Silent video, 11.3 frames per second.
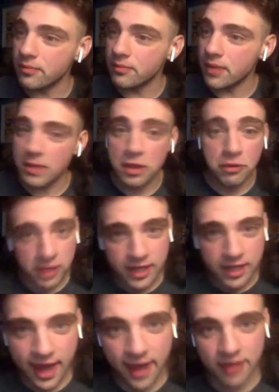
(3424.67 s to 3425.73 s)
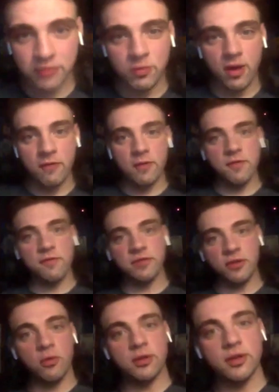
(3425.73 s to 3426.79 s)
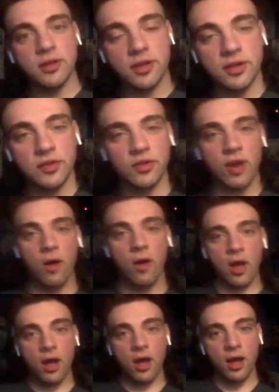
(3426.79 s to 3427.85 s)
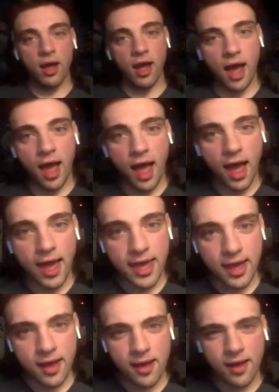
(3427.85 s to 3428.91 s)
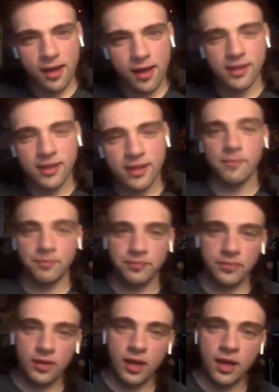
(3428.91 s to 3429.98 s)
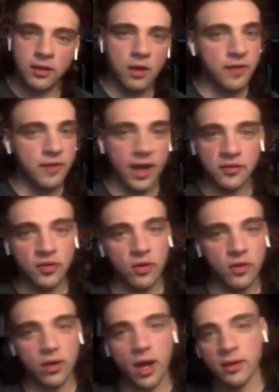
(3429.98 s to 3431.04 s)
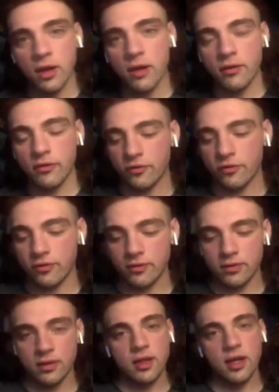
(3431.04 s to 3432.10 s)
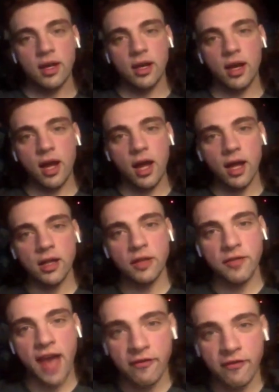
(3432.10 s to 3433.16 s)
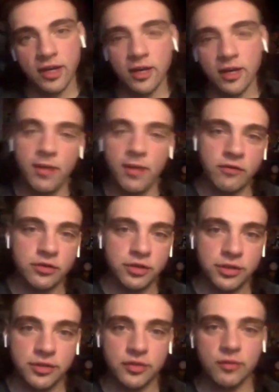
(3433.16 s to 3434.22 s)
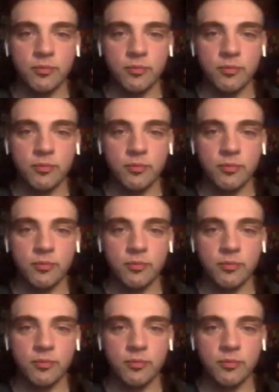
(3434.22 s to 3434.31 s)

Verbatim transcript: maybe 3 cans while we've recorded this. So I love diet soda. I love caffeinated beverages.